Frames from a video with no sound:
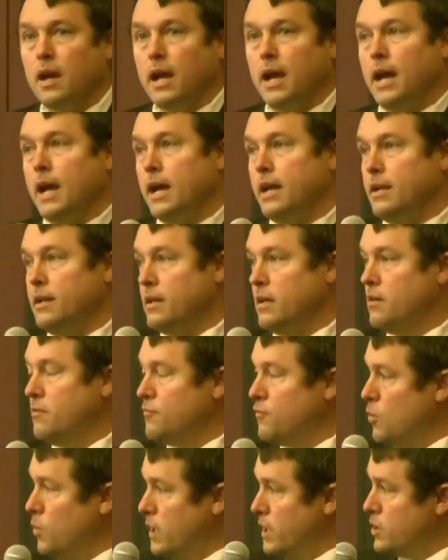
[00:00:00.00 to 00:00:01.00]
And
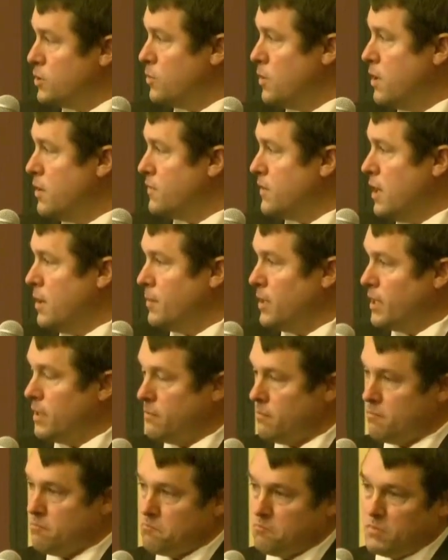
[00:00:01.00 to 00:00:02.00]
for what it's worth, I'm
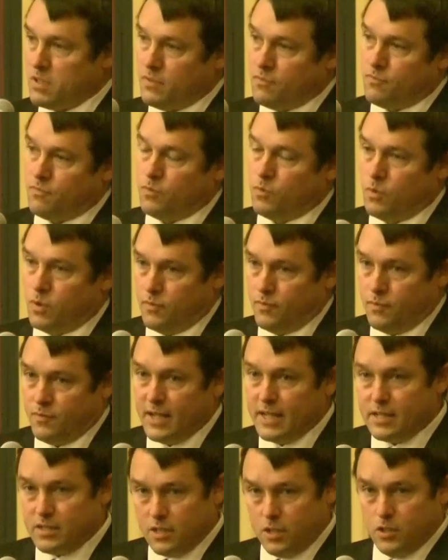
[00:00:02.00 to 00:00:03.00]
going to give a word of
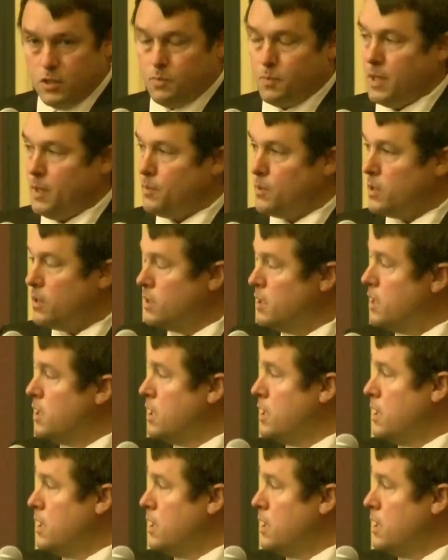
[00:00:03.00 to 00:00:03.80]
advice to those people.